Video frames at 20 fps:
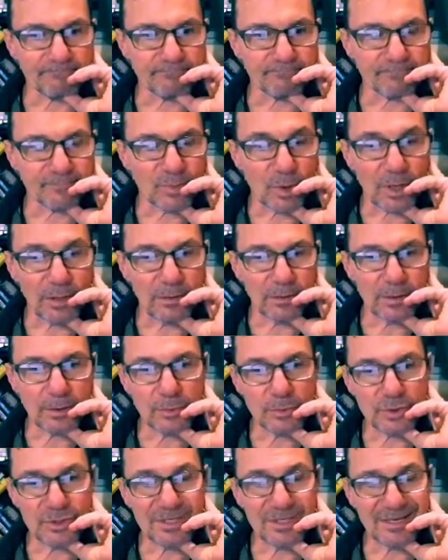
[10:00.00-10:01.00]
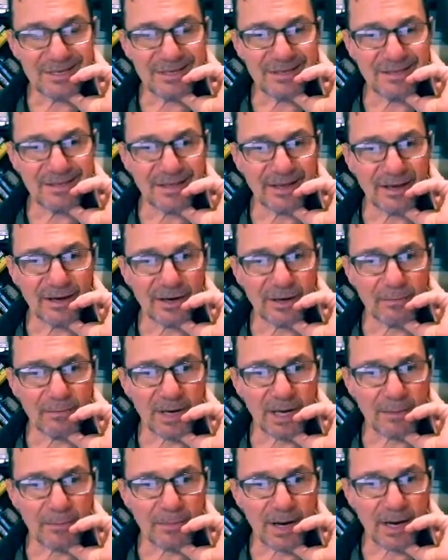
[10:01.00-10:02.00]
well, it was sitting there in
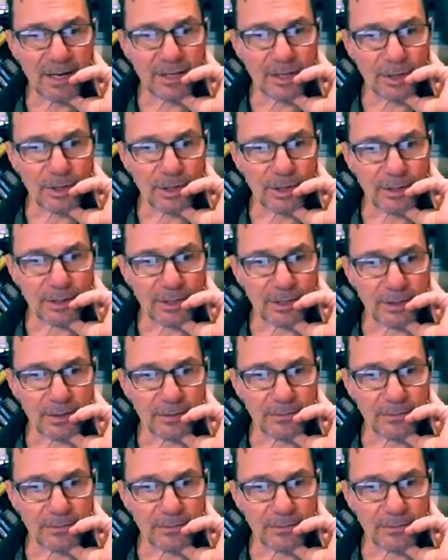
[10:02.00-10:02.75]
my backyard, and